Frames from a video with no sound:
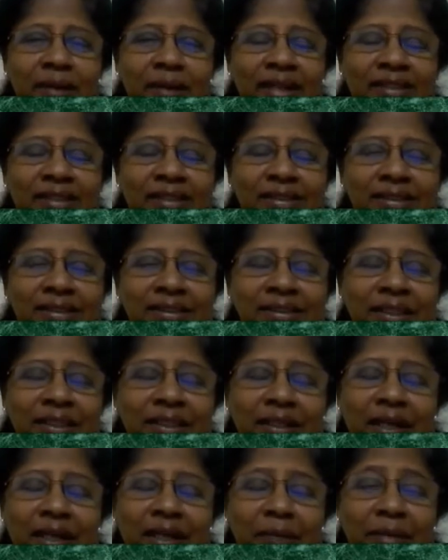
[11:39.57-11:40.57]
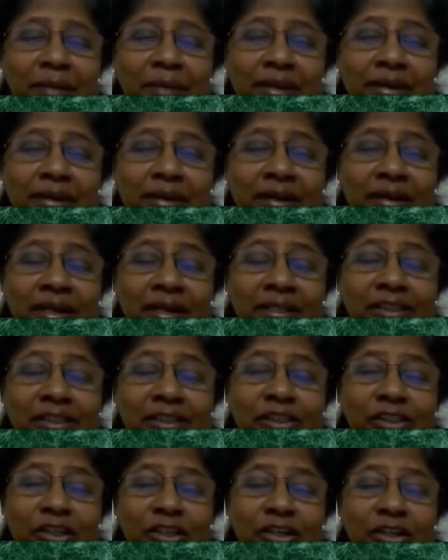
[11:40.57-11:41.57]
let us
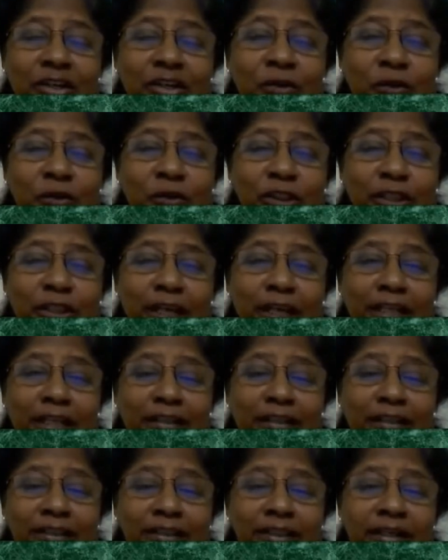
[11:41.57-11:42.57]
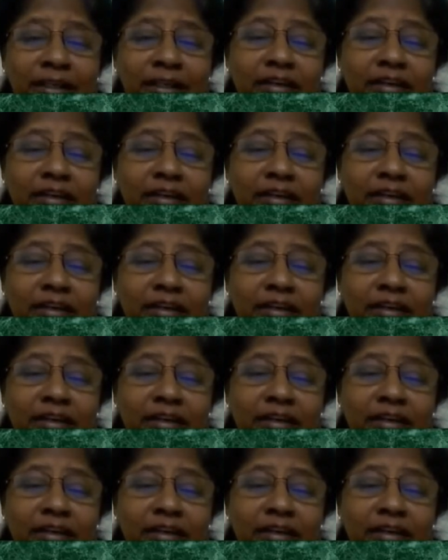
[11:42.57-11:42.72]
hear you saying this.